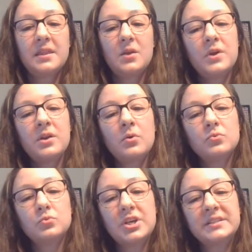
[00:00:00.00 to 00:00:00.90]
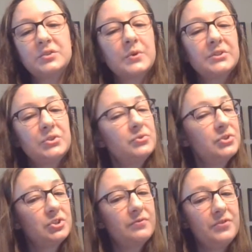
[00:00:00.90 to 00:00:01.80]
And then we don't just want
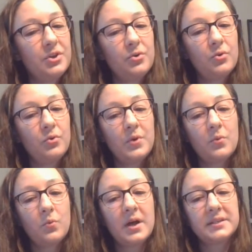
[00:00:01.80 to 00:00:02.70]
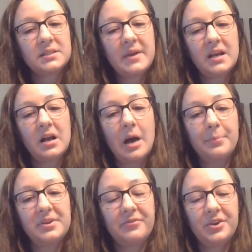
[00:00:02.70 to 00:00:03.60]
students to view, we want to make a
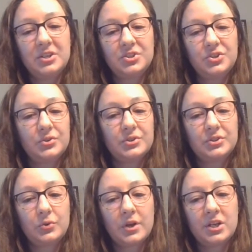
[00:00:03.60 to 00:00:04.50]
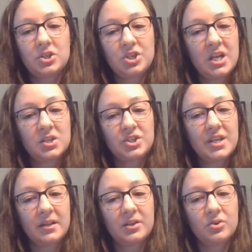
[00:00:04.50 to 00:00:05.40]
copy for each student. So we're going to change
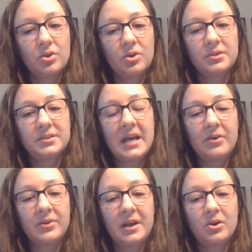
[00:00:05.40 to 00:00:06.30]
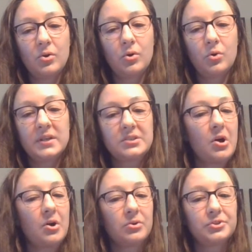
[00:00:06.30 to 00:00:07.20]
that little down arrow and
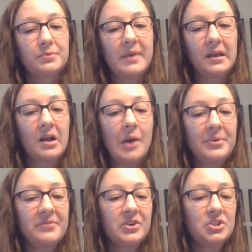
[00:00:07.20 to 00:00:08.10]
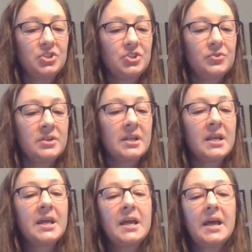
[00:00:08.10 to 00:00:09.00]
toggle to make a copy for each student.
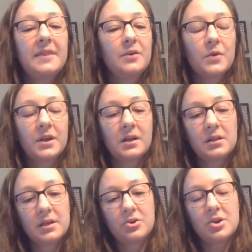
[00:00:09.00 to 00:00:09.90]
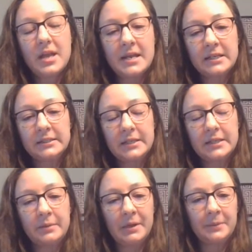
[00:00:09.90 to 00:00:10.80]
And then we're going to click create
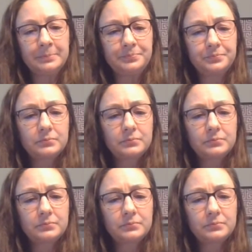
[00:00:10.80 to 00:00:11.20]
assignment.